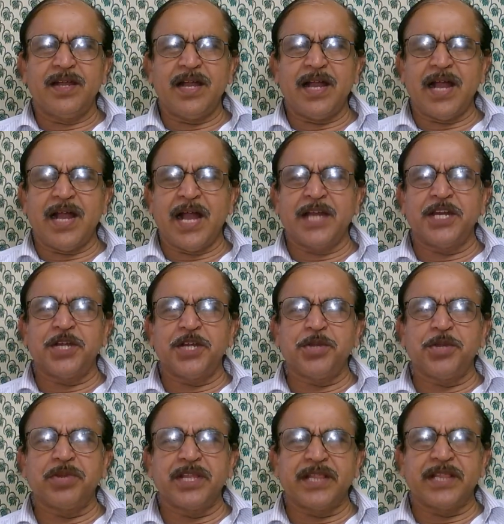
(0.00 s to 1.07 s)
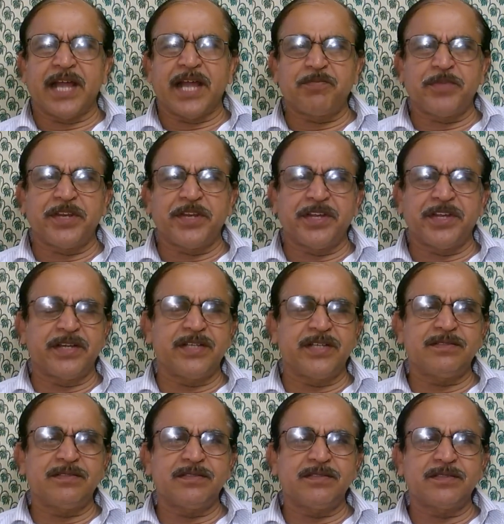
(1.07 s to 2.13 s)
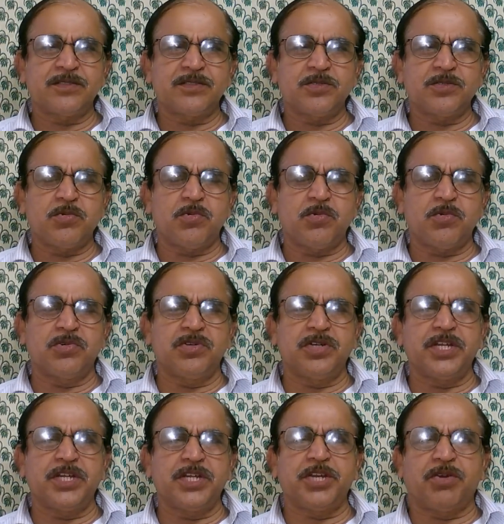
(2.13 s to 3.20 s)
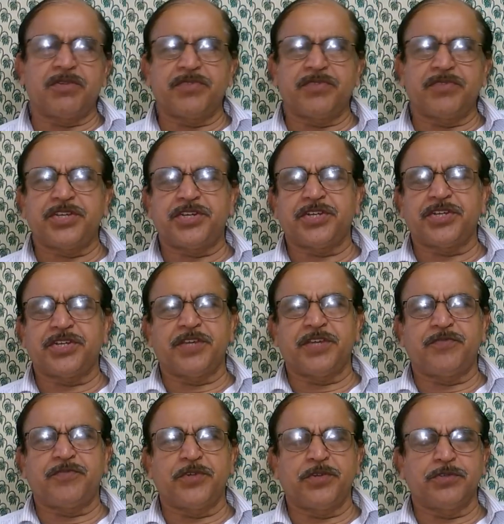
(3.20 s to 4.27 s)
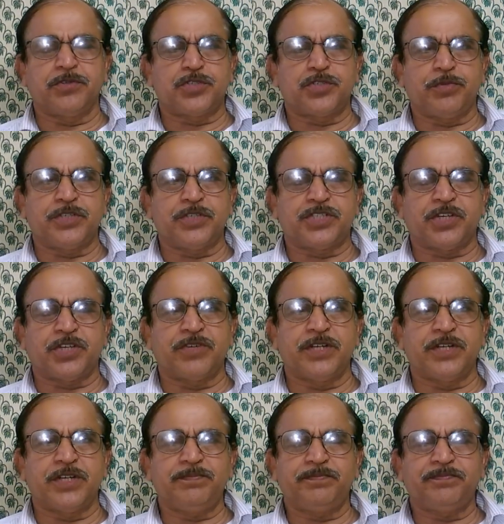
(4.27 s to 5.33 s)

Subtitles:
and during that period only non-vegetarian food used to be served.